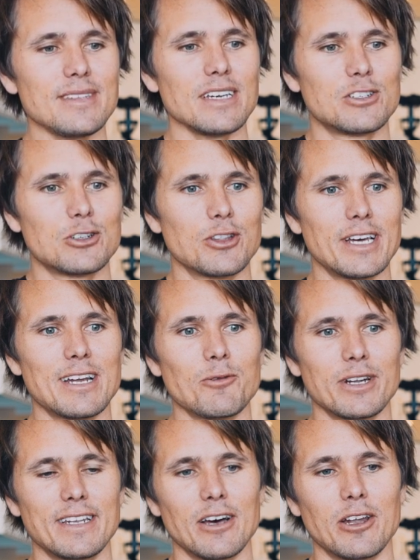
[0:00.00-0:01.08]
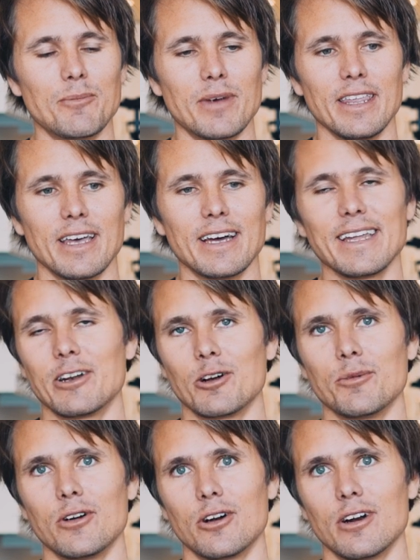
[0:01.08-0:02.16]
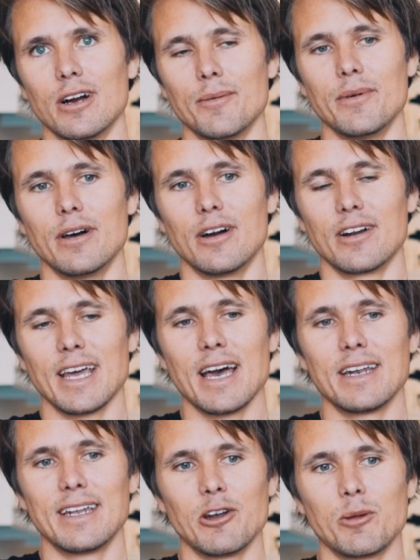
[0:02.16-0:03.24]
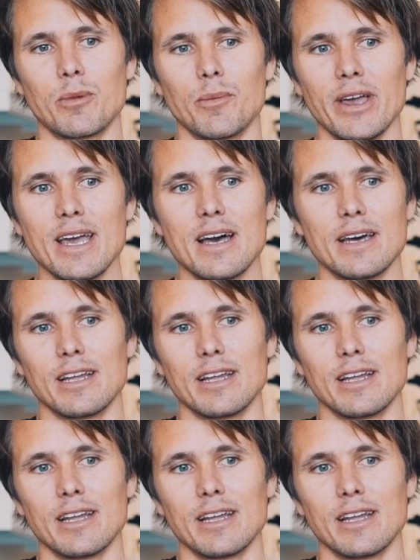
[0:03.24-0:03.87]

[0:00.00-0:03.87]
So then I went down and met Yanni and her dad down in Marbella,